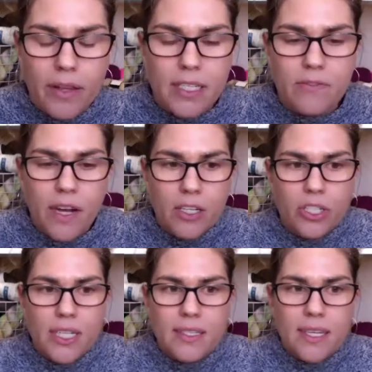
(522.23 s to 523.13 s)
these
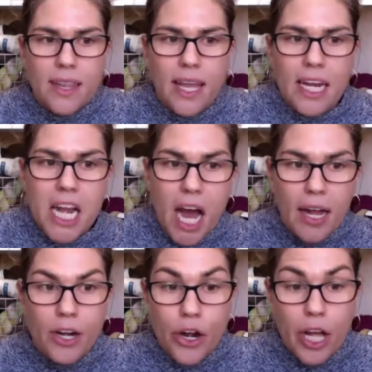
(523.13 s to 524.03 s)
functions and like
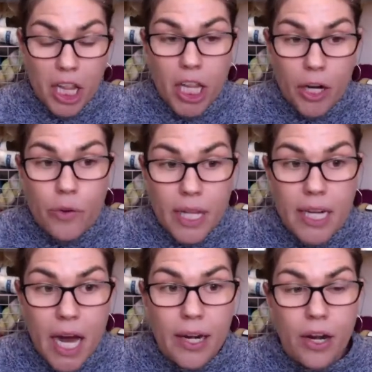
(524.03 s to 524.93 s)
not
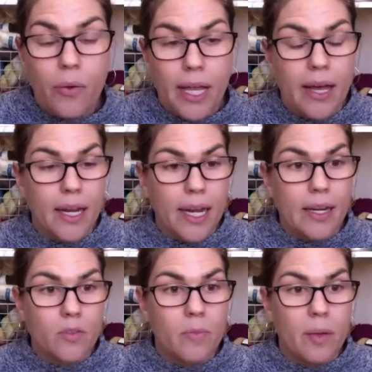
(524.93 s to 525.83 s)
knowing how to
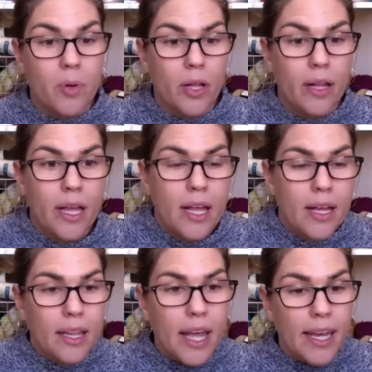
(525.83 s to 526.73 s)
connect with people.
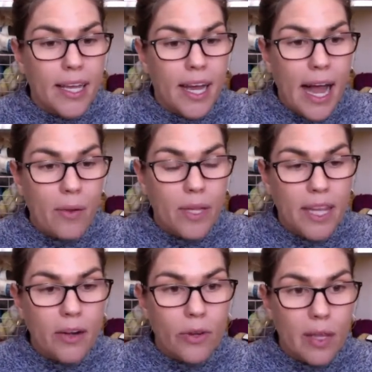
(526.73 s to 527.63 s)
Like I would
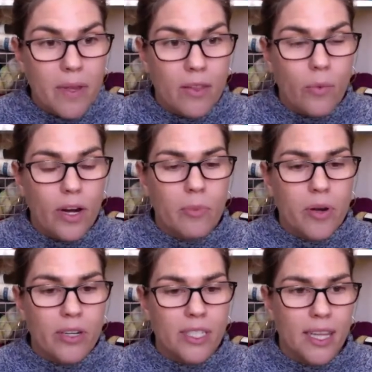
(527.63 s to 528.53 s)
literally be the weird
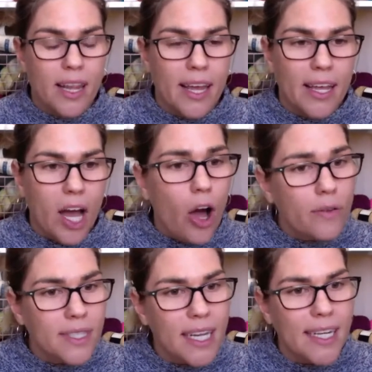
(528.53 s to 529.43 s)
person like,
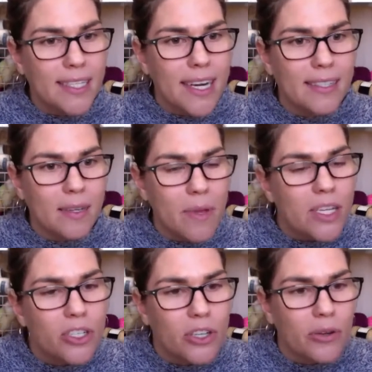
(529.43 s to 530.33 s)
oh, Selena, it's nice to
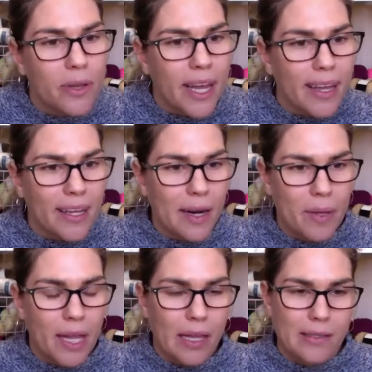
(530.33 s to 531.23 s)
meet you. Like, and I'd
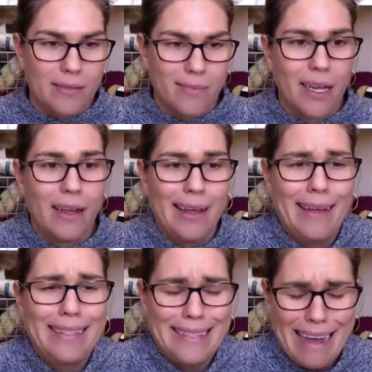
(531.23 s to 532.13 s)
be like,
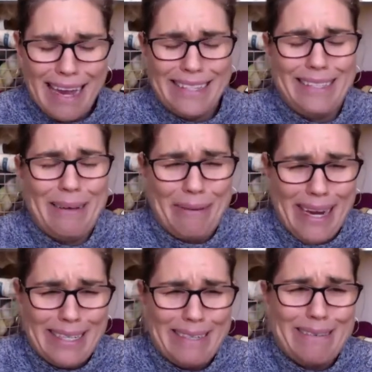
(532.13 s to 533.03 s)
it's nice to
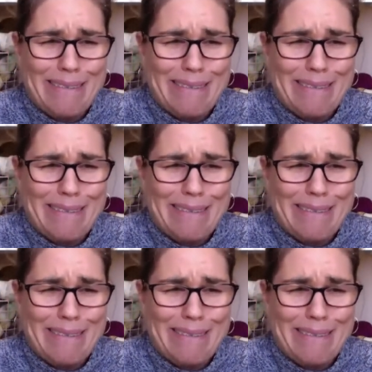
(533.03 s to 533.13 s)
meet you